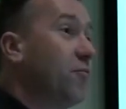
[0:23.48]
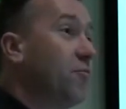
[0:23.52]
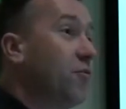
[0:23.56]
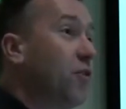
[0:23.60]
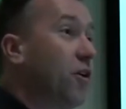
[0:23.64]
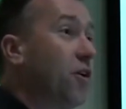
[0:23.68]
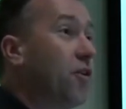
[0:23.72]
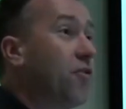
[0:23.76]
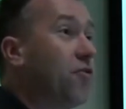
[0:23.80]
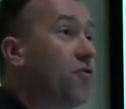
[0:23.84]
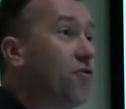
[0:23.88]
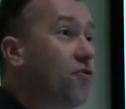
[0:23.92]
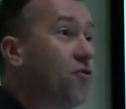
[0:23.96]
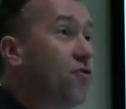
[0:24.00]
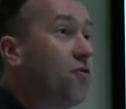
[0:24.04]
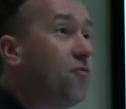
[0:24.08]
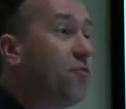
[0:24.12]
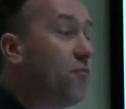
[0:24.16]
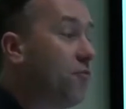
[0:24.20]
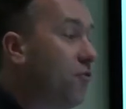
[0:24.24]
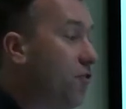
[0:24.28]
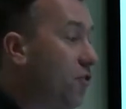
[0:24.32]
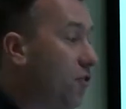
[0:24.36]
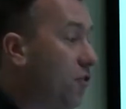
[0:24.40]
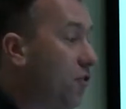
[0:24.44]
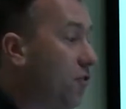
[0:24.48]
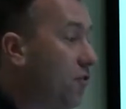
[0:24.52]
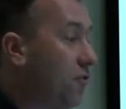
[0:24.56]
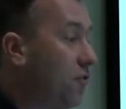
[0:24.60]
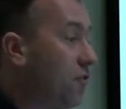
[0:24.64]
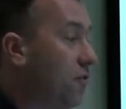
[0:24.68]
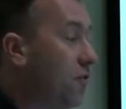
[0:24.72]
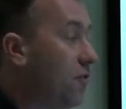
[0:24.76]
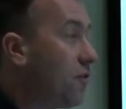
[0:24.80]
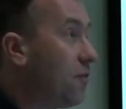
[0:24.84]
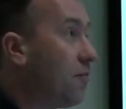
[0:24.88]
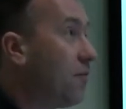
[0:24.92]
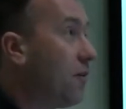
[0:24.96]
approach to
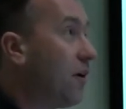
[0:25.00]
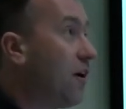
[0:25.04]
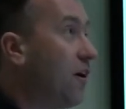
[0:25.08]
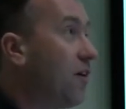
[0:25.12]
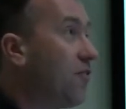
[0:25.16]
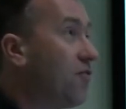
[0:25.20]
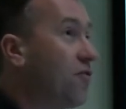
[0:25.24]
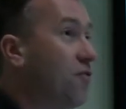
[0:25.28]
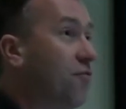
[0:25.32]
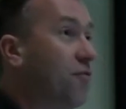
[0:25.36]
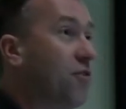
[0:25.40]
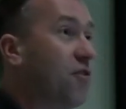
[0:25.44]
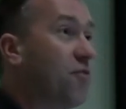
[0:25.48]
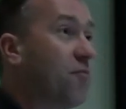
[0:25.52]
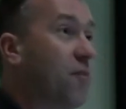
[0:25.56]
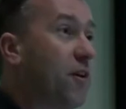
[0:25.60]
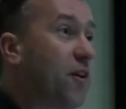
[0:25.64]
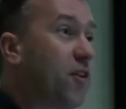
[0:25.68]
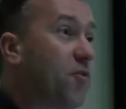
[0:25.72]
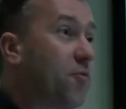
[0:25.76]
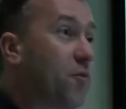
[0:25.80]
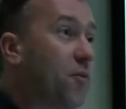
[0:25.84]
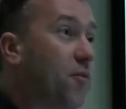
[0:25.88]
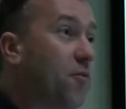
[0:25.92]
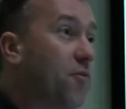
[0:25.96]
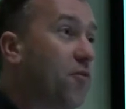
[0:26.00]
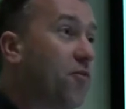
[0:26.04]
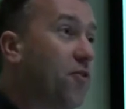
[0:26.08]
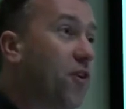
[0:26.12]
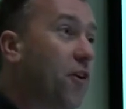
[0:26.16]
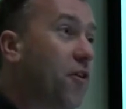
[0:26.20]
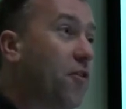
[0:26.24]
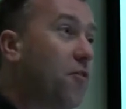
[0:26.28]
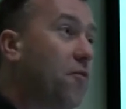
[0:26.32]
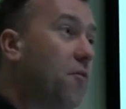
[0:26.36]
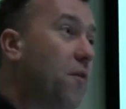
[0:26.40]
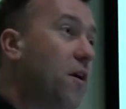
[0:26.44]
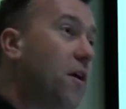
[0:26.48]
compliance and risk management.
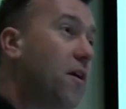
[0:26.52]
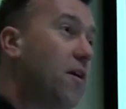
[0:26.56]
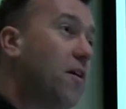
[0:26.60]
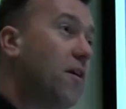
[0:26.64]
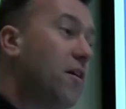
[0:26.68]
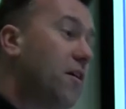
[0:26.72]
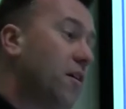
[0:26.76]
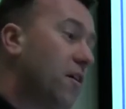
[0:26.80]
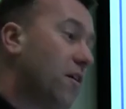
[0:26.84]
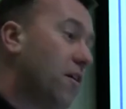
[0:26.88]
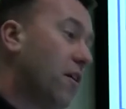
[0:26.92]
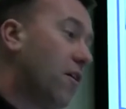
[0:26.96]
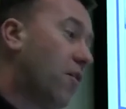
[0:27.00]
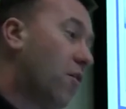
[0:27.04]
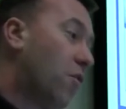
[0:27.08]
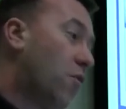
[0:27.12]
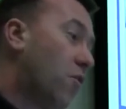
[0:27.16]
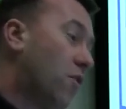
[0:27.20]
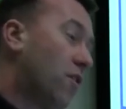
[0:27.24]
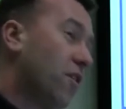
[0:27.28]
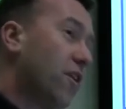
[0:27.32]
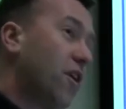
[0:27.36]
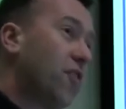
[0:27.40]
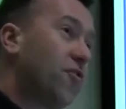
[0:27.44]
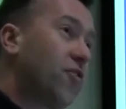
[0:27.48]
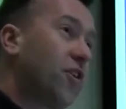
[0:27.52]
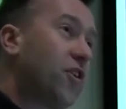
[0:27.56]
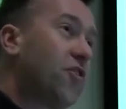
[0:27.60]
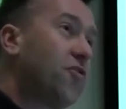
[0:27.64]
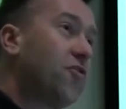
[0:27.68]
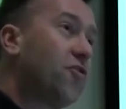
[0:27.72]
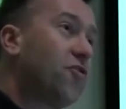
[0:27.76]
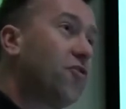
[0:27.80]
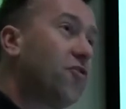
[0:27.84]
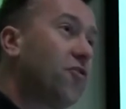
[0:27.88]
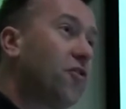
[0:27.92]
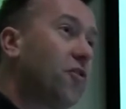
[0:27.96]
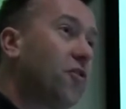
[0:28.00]
So
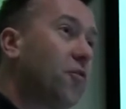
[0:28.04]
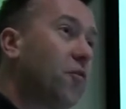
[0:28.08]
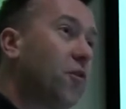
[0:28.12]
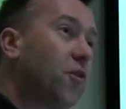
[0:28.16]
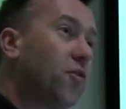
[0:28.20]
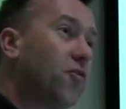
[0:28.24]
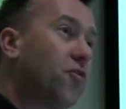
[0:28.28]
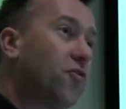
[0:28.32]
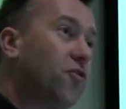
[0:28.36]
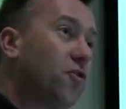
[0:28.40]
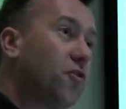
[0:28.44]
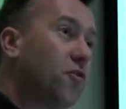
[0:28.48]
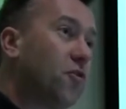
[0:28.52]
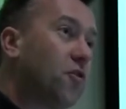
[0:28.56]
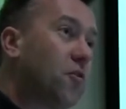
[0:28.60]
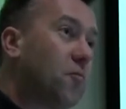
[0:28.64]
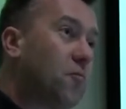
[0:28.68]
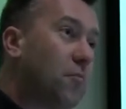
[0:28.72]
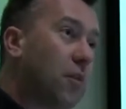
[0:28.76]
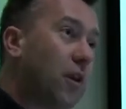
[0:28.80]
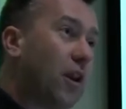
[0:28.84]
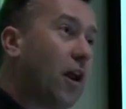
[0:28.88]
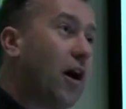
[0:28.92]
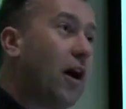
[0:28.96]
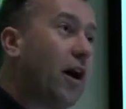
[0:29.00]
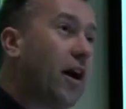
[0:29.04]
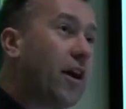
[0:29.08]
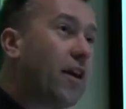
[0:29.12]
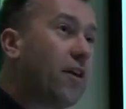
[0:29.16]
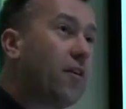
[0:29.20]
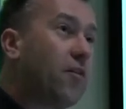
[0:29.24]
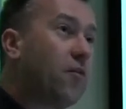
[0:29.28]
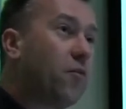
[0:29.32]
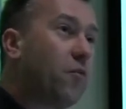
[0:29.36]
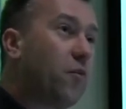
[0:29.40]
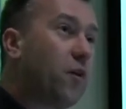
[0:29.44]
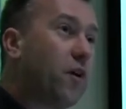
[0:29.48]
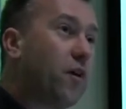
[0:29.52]
organisations that want to comply
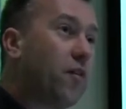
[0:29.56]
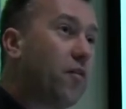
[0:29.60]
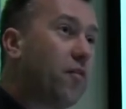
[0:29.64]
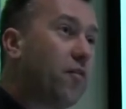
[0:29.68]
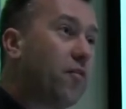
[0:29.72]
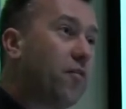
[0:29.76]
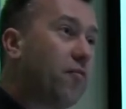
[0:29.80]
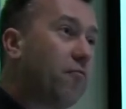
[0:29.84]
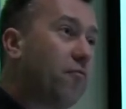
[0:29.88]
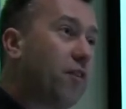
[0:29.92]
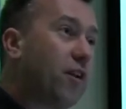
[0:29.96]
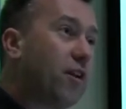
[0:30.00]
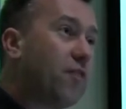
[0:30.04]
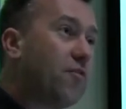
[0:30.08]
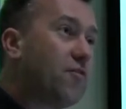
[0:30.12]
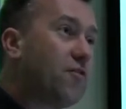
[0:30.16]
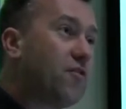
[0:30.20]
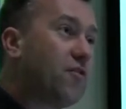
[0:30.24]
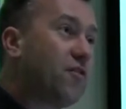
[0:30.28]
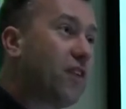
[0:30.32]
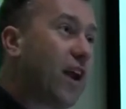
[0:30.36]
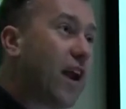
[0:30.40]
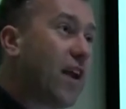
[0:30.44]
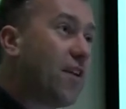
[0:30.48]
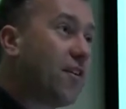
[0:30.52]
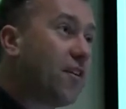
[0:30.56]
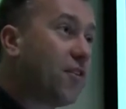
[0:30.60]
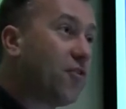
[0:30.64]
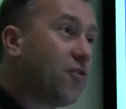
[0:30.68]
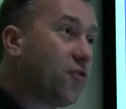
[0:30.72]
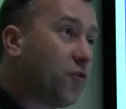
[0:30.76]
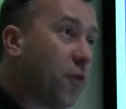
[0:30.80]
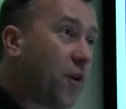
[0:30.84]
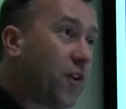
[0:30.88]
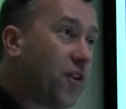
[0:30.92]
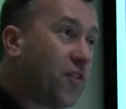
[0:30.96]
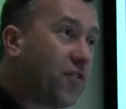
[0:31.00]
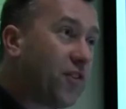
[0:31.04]
with relevant standards,
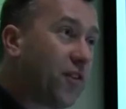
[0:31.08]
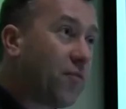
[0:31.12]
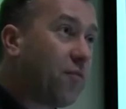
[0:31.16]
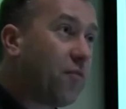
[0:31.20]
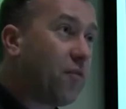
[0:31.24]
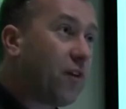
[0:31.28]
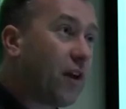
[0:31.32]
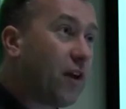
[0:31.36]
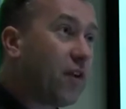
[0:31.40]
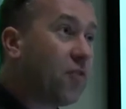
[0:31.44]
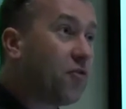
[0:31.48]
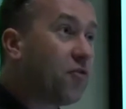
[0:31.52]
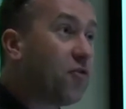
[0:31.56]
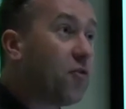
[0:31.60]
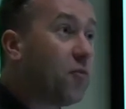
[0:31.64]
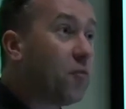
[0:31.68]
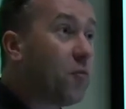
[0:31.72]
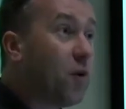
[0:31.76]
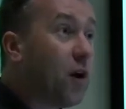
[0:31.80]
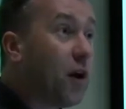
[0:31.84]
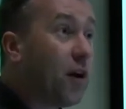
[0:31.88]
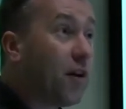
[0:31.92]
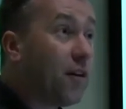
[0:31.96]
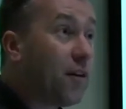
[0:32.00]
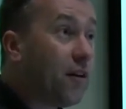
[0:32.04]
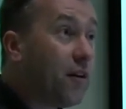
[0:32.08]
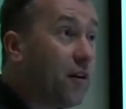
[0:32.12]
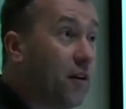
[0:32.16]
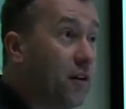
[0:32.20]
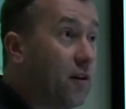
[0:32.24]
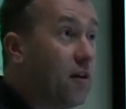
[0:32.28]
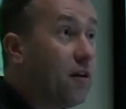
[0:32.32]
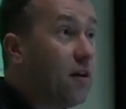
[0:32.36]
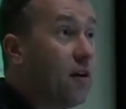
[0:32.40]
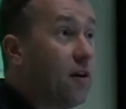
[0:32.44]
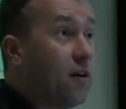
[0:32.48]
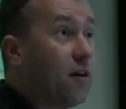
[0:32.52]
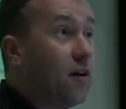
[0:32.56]
twenty-seven thousand one,
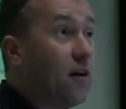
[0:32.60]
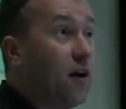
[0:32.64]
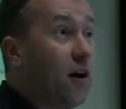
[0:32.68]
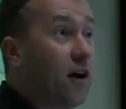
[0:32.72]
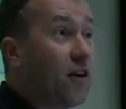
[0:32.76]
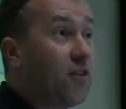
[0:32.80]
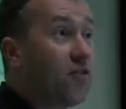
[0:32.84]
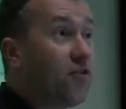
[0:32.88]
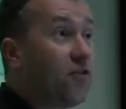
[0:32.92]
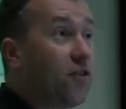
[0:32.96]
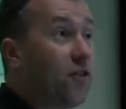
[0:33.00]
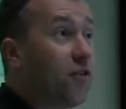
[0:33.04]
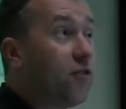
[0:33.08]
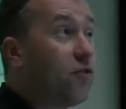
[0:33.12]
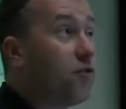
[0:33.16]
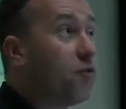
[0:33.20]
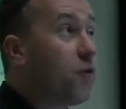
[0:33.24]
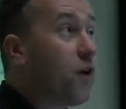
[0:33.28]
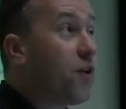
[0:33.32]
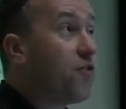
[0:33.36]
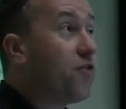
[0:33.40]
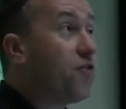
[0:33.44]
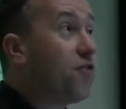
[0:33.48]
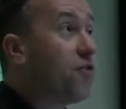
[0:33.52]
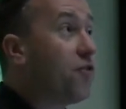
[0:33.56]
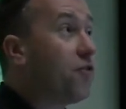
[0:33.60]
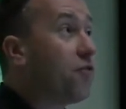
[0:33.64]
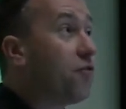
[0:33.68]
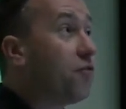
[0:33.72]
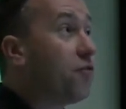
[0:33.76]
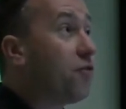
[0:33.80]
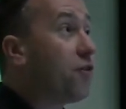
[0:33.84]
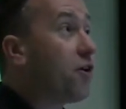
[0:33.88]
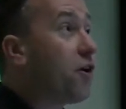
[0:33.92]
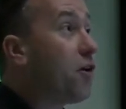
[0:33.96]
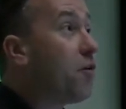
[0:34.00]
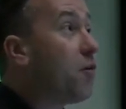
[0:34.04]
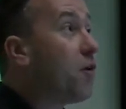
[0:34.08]
I S O two two
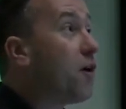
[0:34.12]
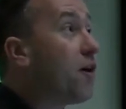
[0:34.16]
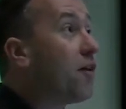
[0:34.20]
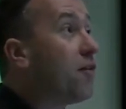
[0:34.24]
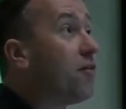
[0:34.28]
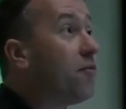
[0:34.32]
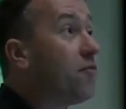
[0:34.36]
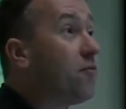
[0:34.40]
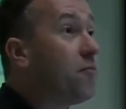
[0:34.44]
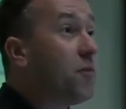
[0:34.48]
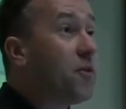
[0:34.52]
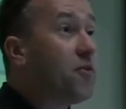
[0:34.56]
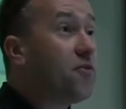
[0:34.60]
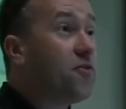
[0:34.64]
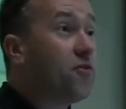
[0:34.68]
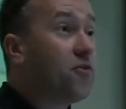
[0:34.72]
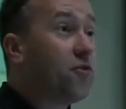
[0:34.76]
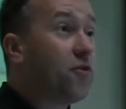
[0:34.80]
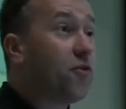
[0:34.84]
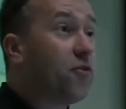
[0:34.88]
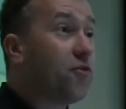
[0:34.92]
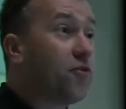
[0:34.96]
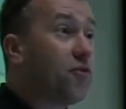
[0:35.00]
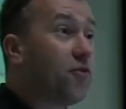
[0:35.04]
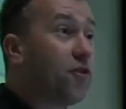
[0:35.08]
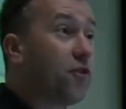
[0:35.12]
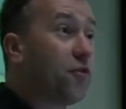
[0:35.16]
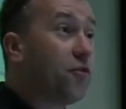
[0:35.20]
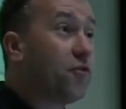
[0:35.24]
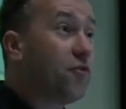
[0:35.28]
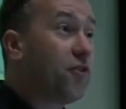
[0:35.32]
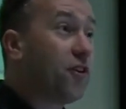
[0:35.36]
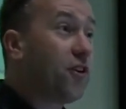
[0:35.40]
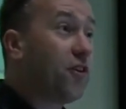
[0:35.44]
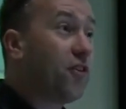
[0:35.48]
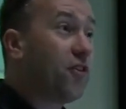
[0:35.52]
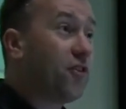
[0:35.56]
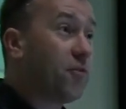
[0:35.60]
three oh one, business
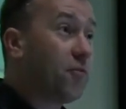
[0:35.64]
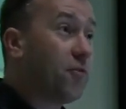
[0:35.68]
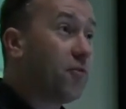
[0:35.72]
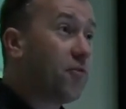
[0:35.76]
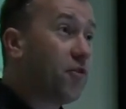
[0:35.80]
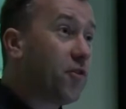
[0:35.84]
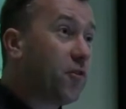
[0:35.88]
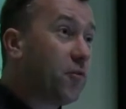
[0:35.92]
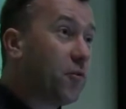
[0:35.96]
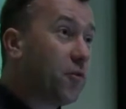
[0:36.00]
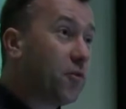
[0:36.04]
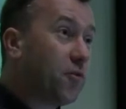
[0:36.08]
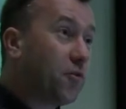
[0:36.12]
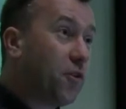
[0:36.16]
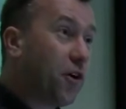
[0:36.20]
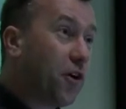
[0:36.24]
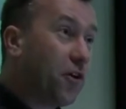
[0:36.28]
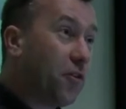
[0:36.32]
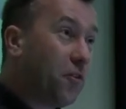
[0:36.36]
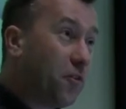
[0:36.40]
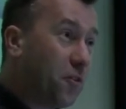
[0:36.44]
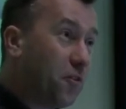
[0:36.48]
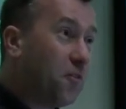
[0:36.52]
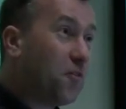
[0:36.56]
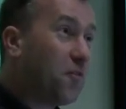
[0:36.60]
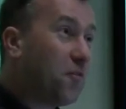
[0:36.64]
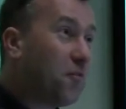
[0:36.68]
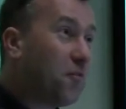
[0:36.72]
continuity. Some of you will know